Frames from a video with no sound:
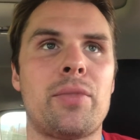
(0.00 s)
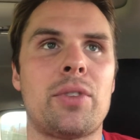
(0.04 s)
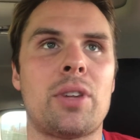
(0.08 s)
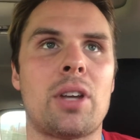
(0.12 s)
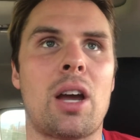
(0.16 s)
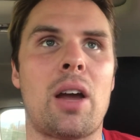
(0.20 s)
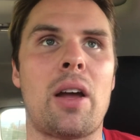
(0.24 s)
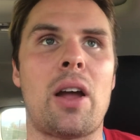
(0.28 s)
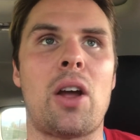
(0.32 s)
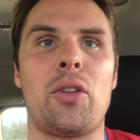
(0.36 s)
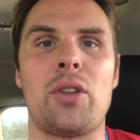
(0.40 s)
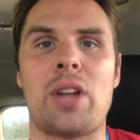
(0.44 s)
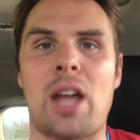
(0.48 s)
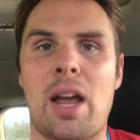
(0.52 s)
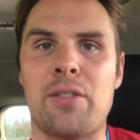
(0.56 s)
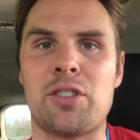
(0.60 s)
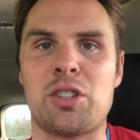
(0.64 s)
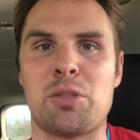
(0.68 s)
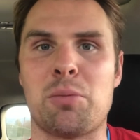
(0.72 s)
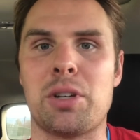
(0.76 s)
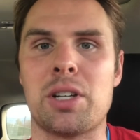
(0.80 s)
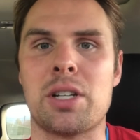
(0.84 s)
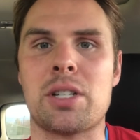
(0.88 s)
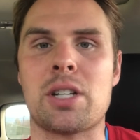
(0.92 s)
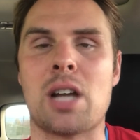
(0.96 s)
I only have
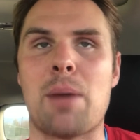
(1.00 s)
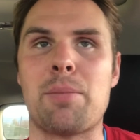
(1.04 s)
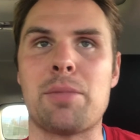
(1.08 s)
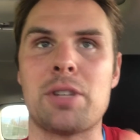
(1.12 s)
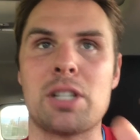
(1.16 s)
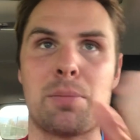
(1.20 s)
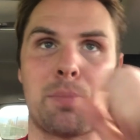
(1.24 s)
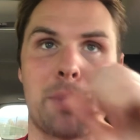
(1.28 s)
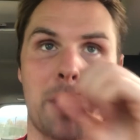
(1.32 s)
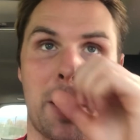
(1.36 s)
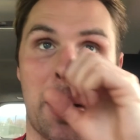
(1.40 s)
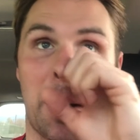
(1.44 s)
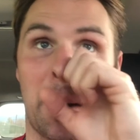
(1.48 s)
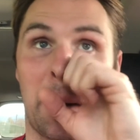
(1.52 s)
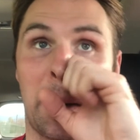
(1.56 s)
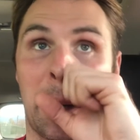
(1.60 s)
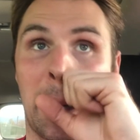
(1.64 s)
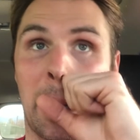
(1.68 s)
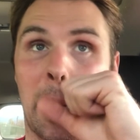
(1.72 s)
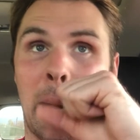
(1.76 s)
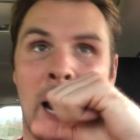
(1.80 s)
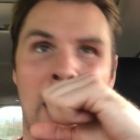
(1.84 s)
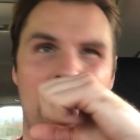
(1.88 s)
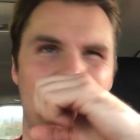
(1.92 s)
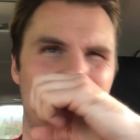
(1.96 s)
so much time to spare,
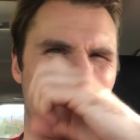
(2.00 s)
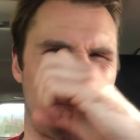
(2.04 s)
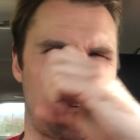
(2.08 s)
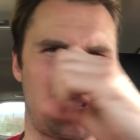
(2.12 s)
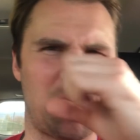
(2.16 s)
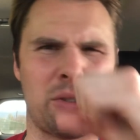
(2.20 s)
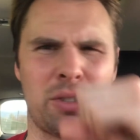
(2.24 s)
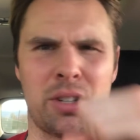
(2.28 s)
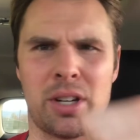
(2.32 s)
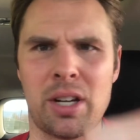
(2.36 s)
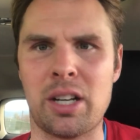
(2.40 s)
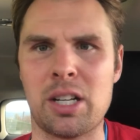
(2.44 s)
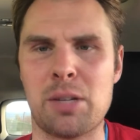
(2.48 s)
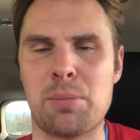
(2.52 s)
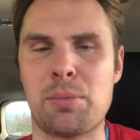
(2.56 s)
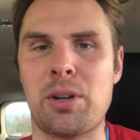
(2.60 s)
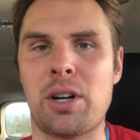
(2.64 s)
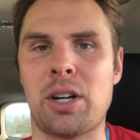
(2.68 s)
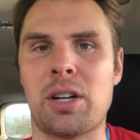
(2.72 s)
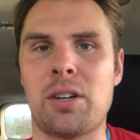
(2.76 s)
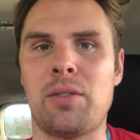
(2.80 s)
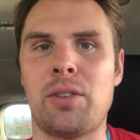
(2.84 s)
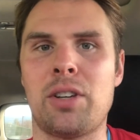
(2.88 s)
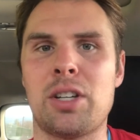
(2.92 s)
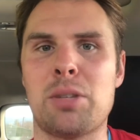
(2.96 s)
and I haven't been using it as
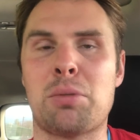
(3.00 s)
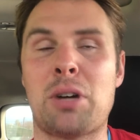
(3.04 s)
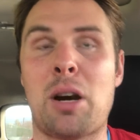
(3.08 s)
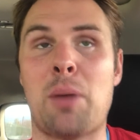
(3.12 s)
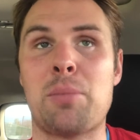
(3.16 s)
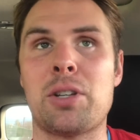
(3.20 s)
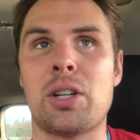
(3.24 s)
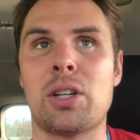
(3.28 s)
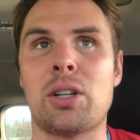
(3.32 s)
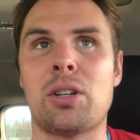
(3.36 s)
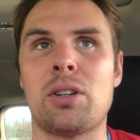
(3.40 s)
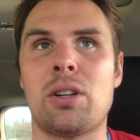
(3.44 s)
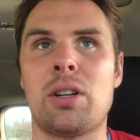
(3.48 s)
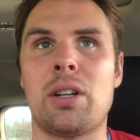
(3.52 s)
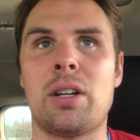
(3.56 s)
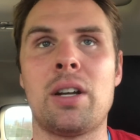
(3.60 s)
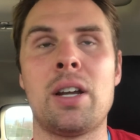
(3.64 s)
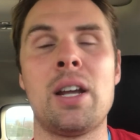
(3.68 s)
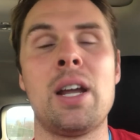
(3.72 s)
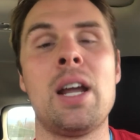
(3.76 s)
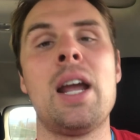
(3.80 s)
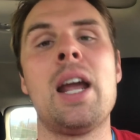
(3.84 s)
productively as perhaps I could.